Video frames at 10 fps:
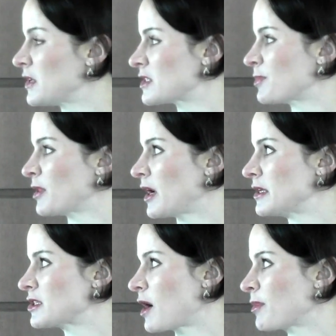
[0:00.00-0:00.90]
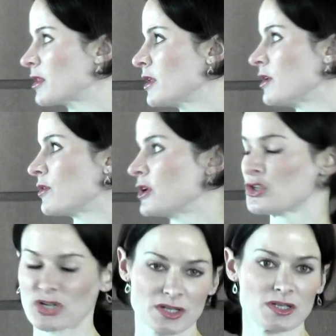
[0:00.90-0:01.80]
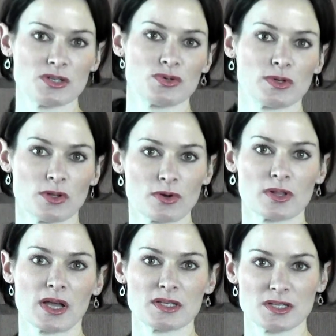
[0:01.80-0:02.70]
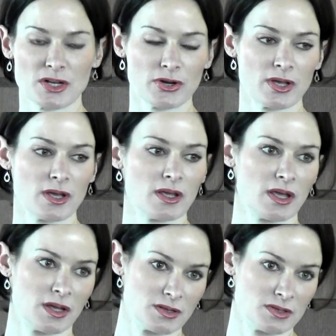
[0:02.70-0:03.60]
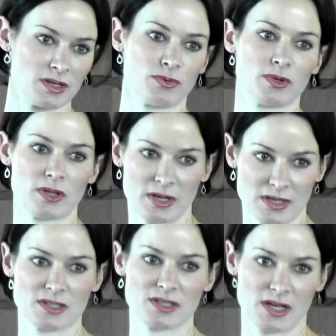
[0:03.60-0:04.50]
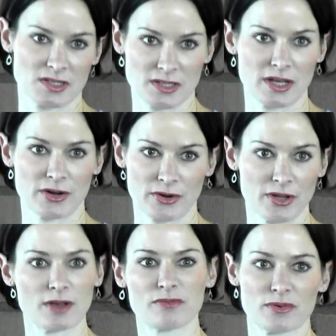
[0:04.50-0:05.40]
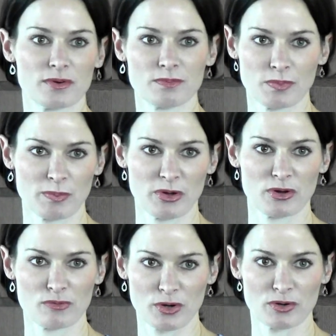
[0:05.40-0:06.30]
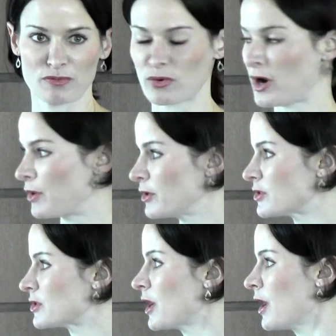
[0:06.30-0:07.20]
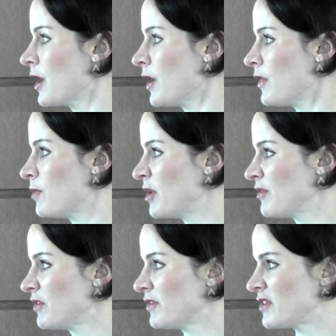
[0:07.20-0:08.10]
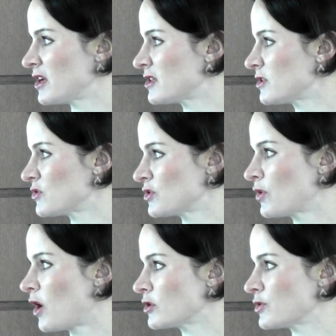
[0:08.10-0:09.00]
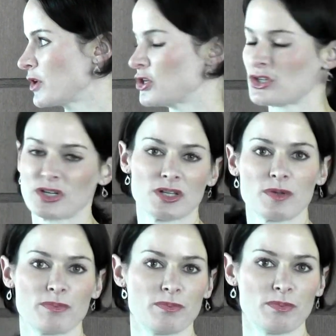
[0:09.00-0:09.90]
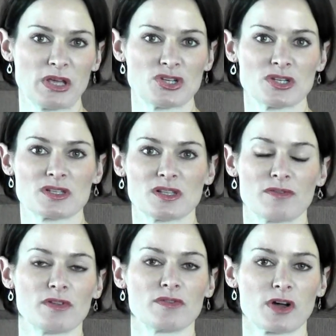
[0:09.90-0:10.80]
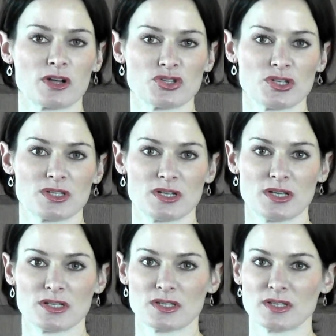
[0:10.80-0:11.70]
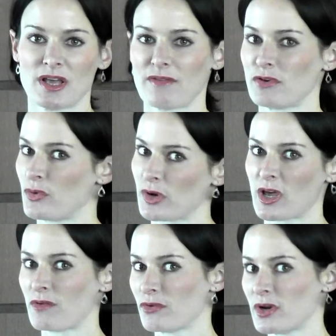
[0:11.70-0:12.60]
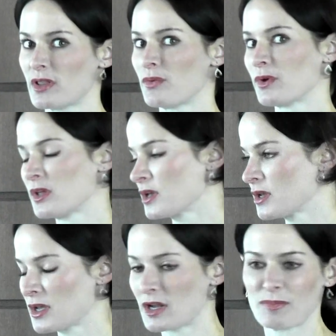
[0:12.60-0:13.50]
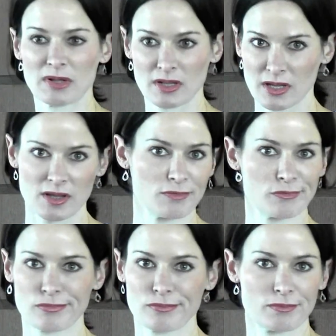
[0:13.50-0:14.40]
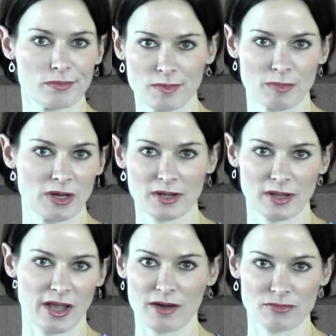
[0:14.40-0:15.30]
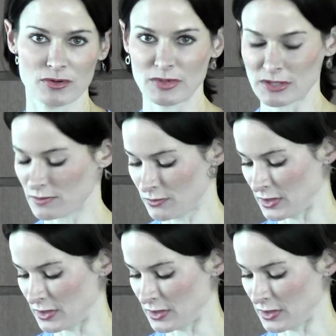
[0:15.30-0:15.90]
is applied topically or injected to a localized area, and it will anesthetize the area for a period of 1 to 4 hours. The benefit of this, there's no alteration in the patient's level of consciousness. They have no recovery. They really can get up and leave immediately after we